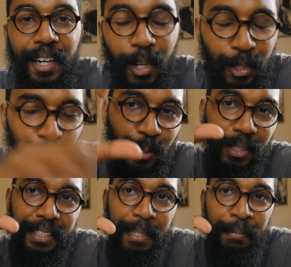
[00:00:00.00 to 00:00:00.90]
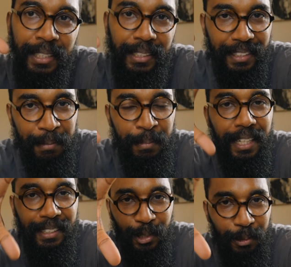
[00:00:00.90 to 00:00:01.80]
Also, let me
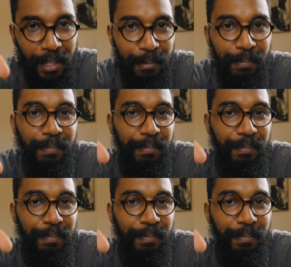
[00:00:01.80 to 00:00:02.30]
interrupt